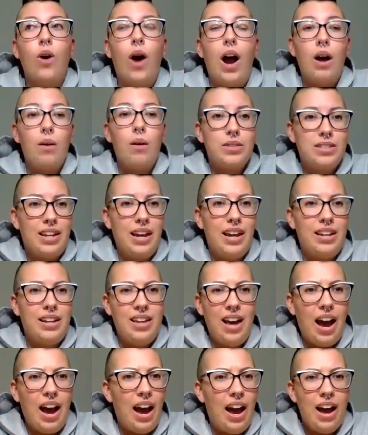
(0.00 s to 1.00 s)
So I was
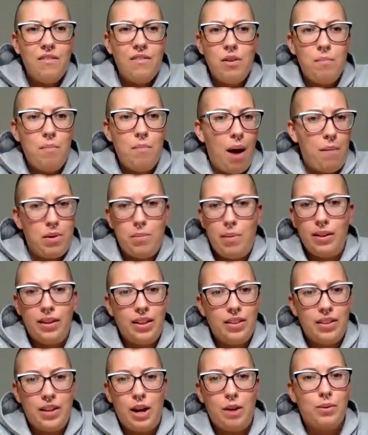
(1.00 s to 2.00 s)
like, yeah, I have a
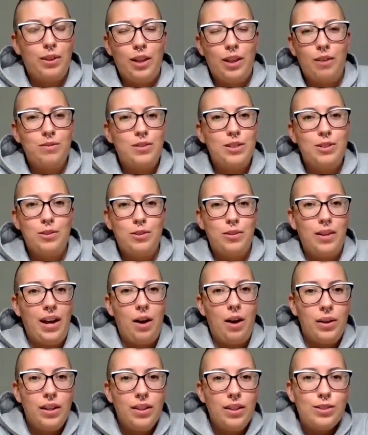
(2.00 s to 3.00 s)
mommy belly that I would
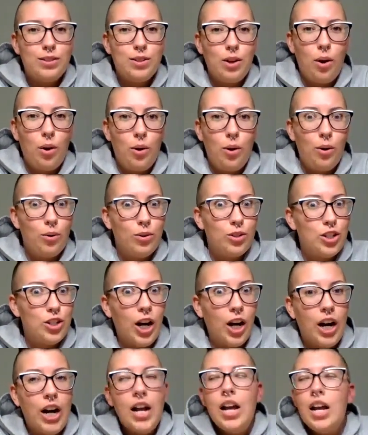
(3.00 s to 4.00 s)
love to do that with.
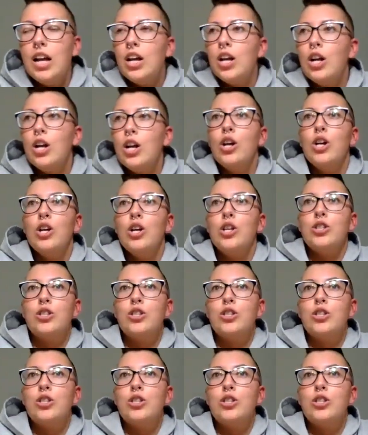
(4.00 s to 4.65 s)
So sure.